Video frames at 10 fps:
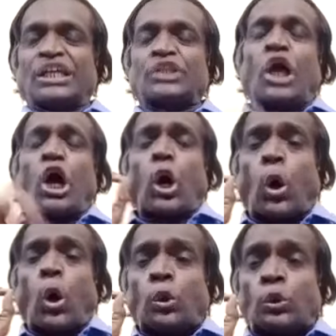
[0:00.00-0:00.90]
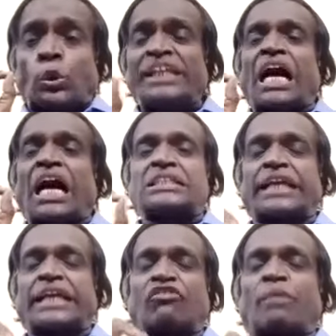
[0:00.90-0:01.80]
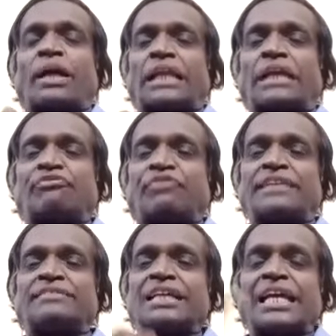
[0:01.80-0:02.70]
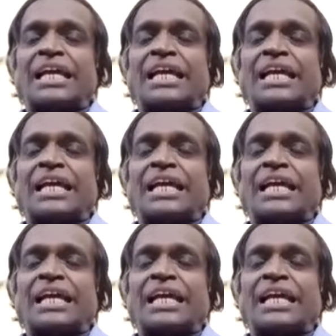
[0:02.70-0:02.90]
The only darker side of my life, friends,